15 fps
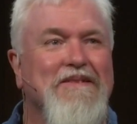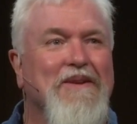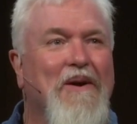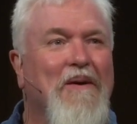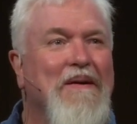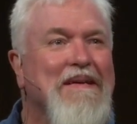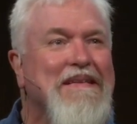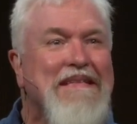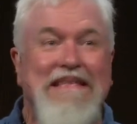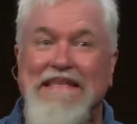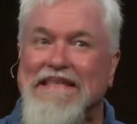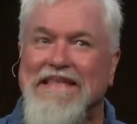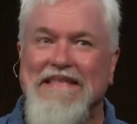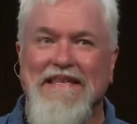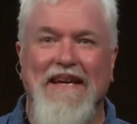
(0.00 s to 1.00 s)
so
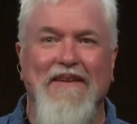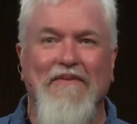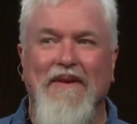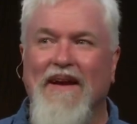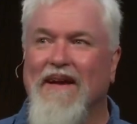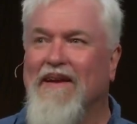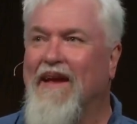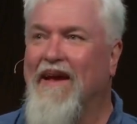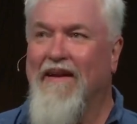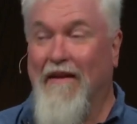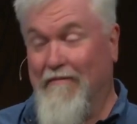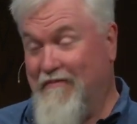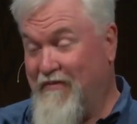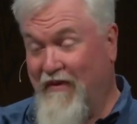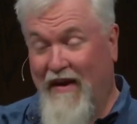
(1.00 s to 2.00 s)
son of a gun, and
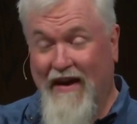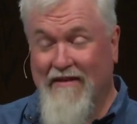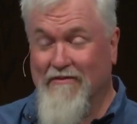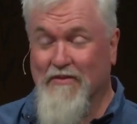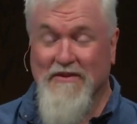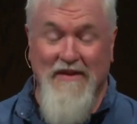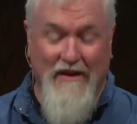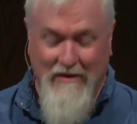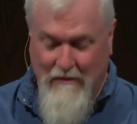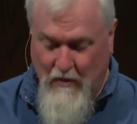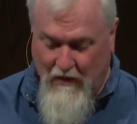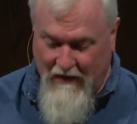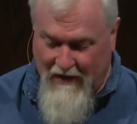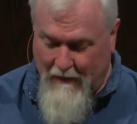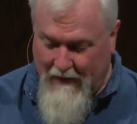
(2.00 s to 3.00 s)
I'm fine. It was nothing
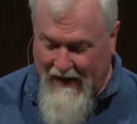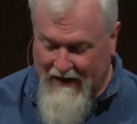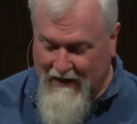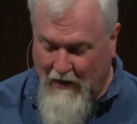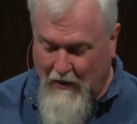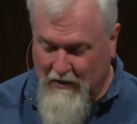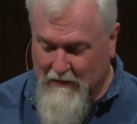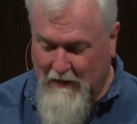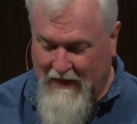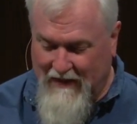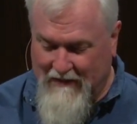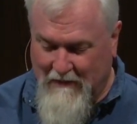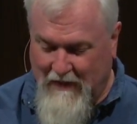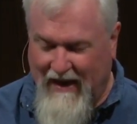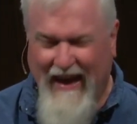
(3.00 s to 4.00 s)
more than a bad cold,
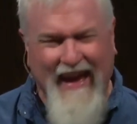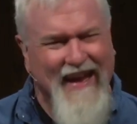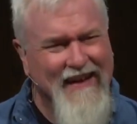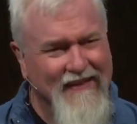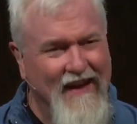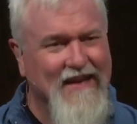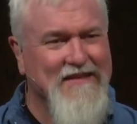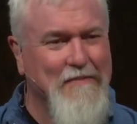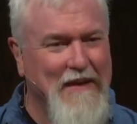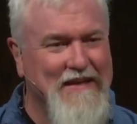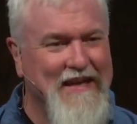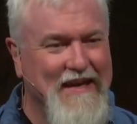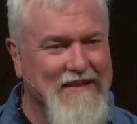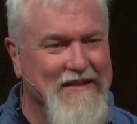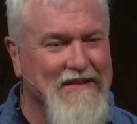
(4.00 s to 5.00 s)
but and I lost my
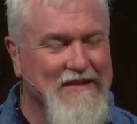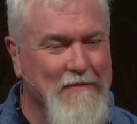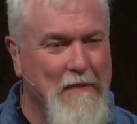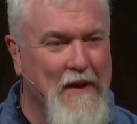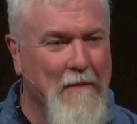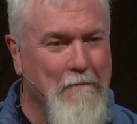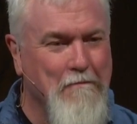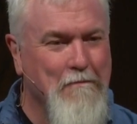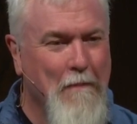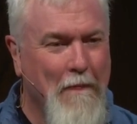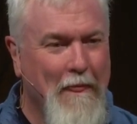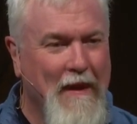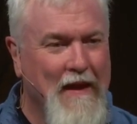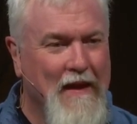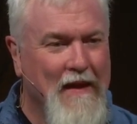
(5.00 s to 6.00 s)
taste and smell.
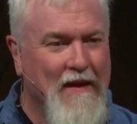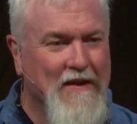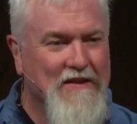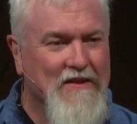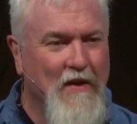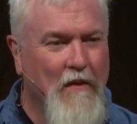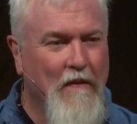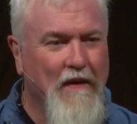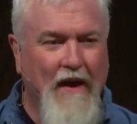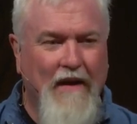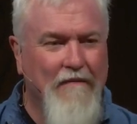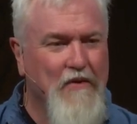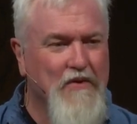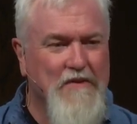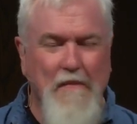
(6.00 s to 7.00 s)
So none
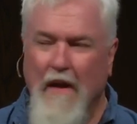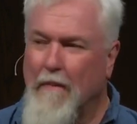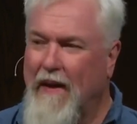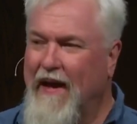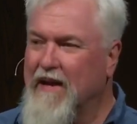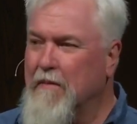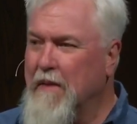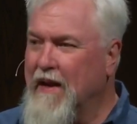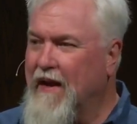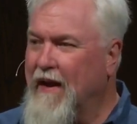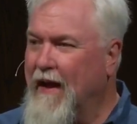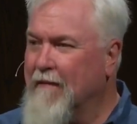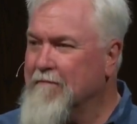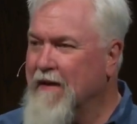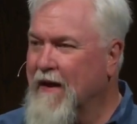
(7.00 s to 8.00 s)
of you smell bad to me
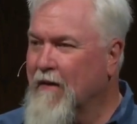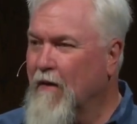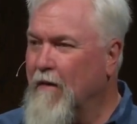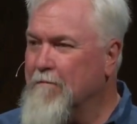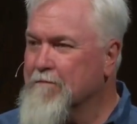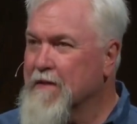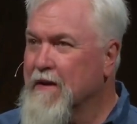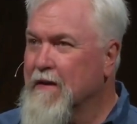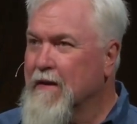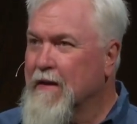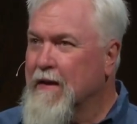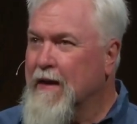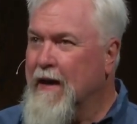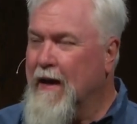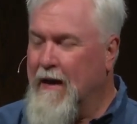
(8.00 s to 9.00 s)
today at all.
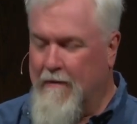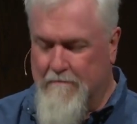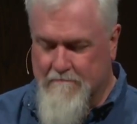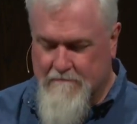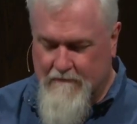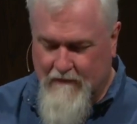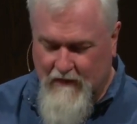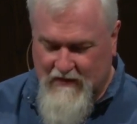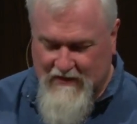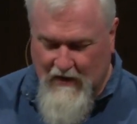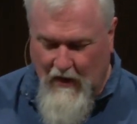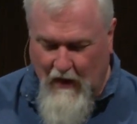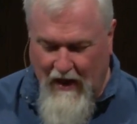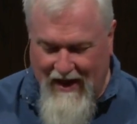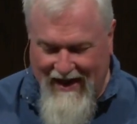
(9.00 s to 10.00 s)
Other
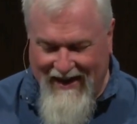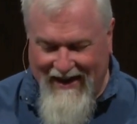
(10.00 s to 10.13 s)
than